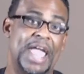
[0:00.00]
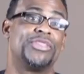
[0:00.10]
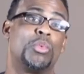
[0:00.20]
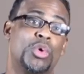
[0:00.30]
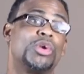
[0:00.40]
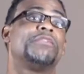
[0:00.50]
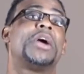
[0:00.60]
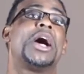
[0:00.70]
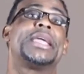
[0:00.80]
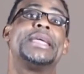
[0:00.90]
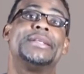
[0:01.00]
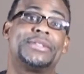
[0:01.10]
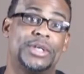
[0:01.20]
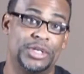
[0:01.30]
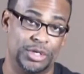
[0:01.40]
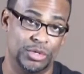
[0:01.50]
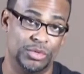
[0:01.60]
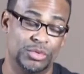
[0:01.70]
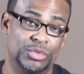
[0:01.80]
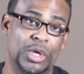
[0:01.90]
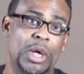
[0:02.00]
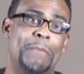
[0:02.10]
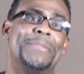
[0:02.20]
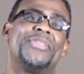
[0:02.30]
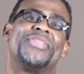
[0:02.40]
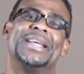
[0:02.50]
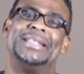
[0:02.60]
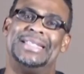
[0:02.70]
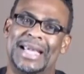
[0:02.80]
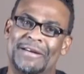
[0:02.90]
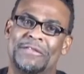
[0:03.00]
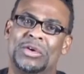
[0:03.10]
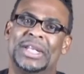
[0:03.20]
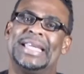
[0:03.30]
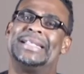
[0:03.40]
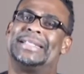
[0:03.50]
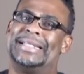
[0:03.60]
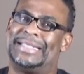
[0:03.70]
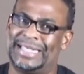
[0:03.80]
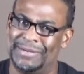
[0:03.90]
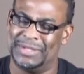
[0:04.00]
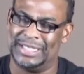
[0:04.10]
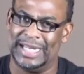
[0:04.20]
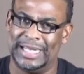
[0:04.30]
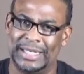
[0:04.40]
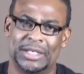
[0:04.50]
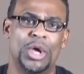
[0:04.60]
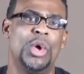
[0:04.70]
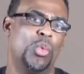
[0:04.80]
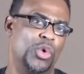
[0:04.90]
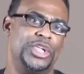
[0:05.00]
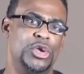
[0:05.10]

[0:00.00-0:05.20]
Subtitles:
and the word of God is good news, but the devil is intimidated when